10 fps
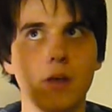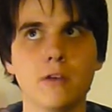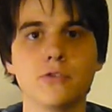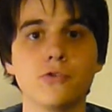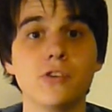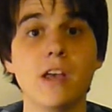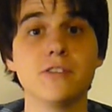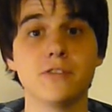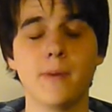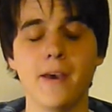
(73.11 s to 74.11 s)
associations
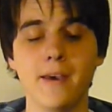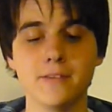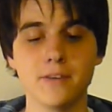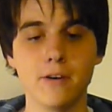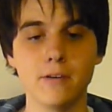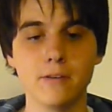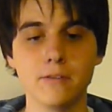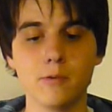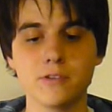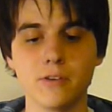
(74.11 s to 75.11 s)
in my head. So it
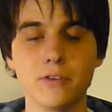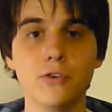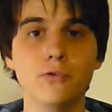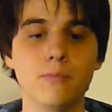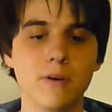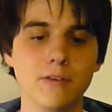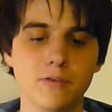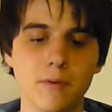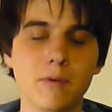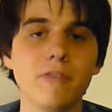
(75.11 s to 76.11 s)
wasn't a new beer to
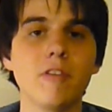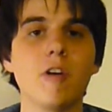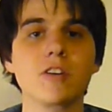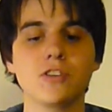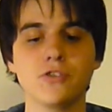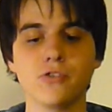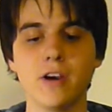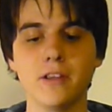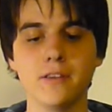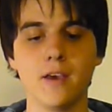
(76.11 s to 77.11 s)
me, but I've never actually tried
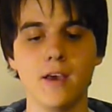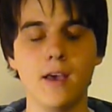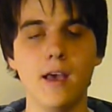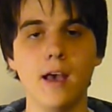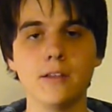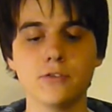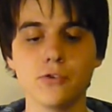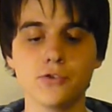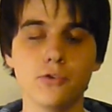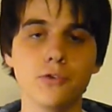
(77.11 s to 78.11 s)
it. And it's
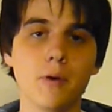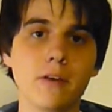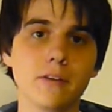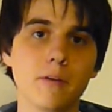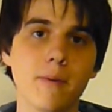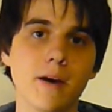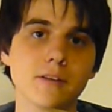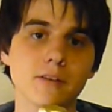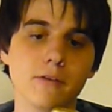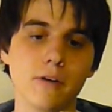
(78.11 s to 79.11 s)
not sold in Quebec,
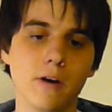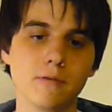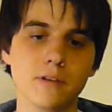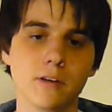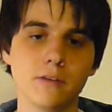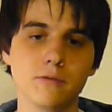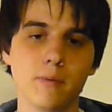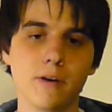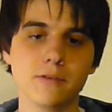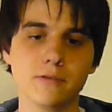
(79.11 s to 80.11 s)
so I was lucky to
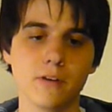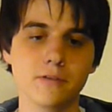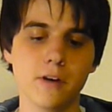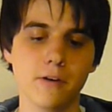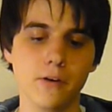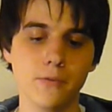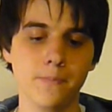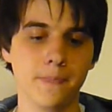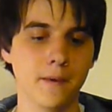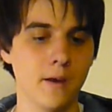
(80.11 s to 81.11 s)
buy this in Ontario.
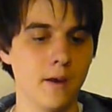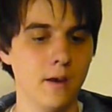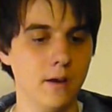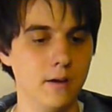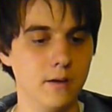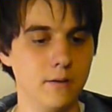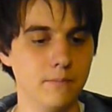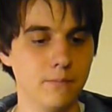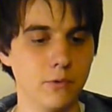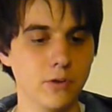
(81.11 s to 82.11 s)

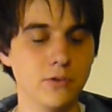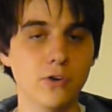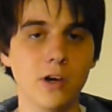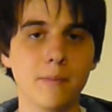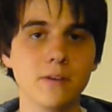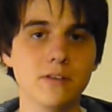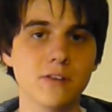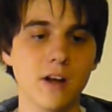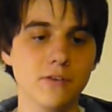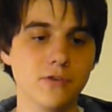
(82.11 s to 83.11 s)
We're going to talk about the
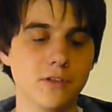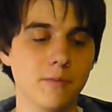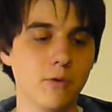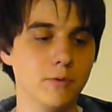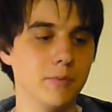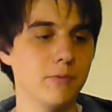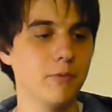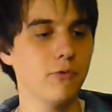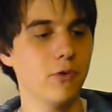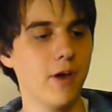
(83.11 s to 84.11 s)
style in just a moment, but
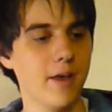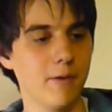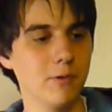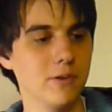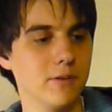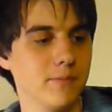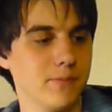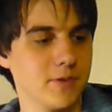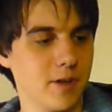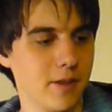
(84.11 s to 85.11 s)
before that, I want to
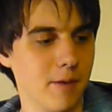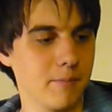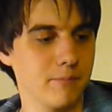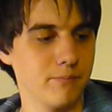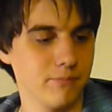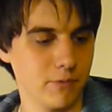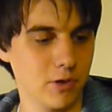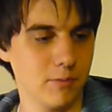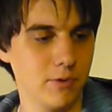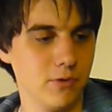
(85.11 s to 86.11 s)
say that I'm
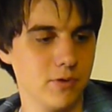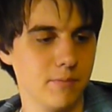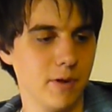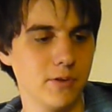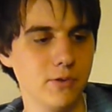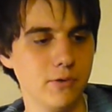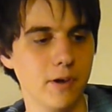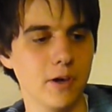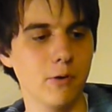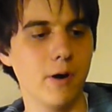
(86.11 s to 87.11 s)
going to be using my newly
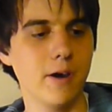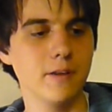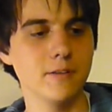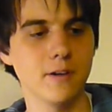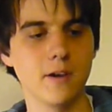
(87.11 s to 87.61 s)
acquired